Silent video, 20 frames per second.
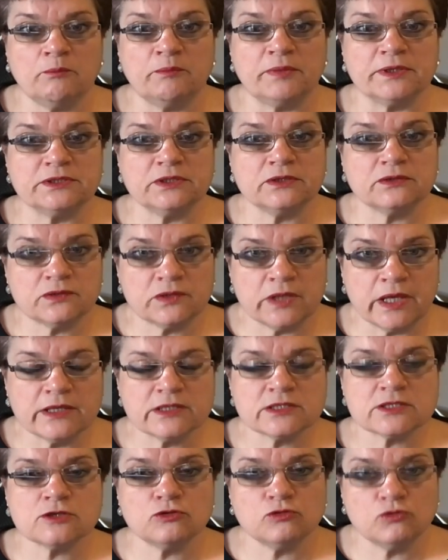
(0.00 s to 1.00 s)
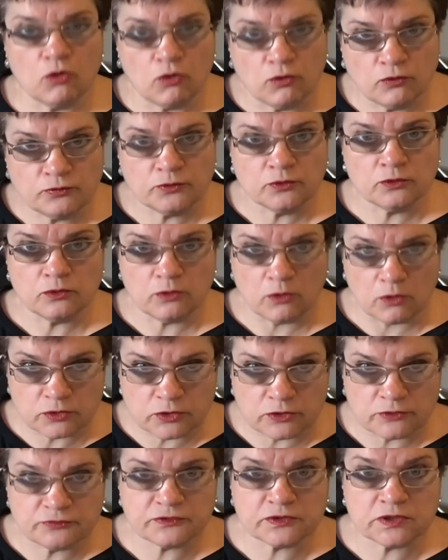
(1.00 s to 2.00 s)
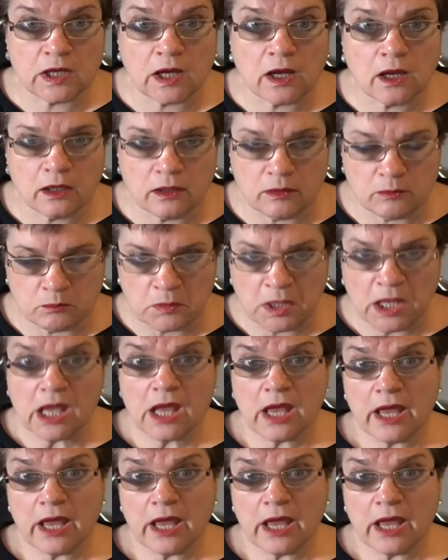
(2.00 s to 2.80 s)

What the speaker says: but it takes an awful lot of time.